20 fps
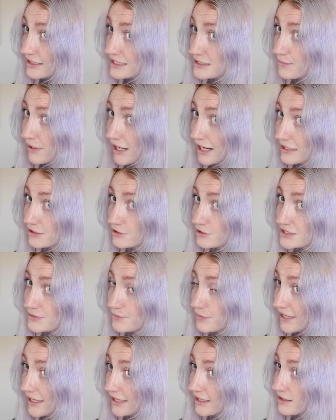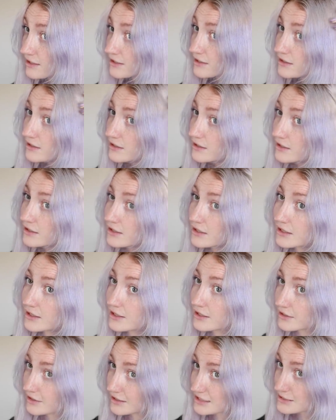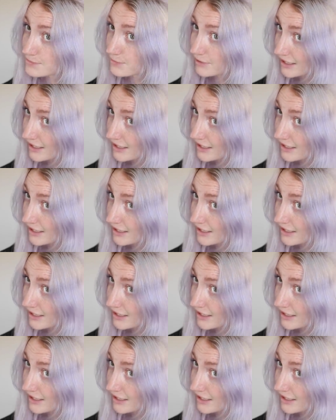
This part looks pink. This